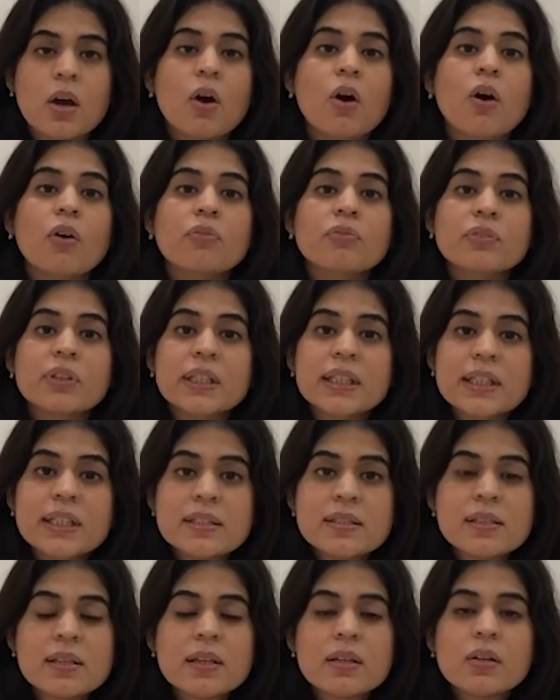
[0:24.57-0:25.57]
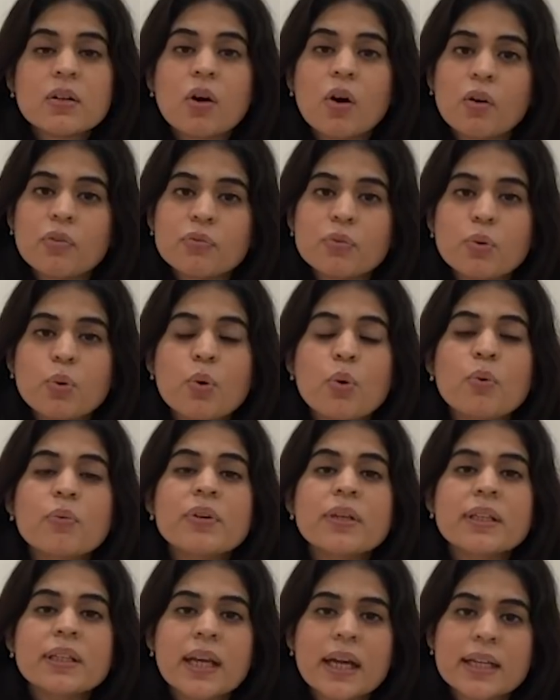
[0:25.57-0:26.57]
of easing of
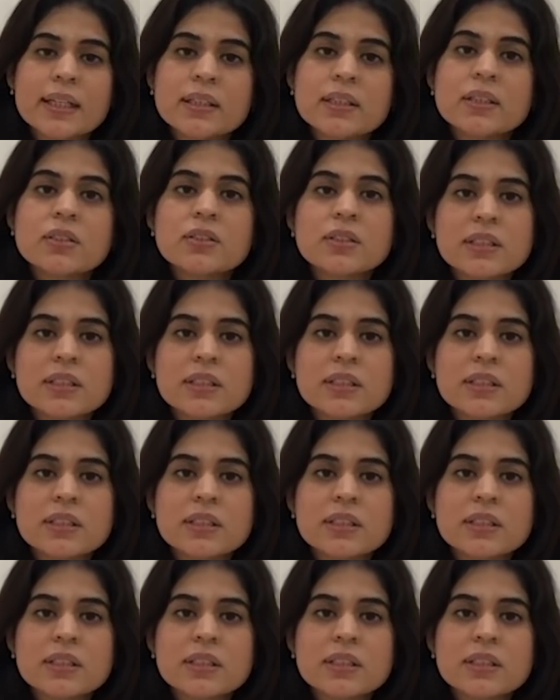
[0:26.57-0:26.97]
COVID-19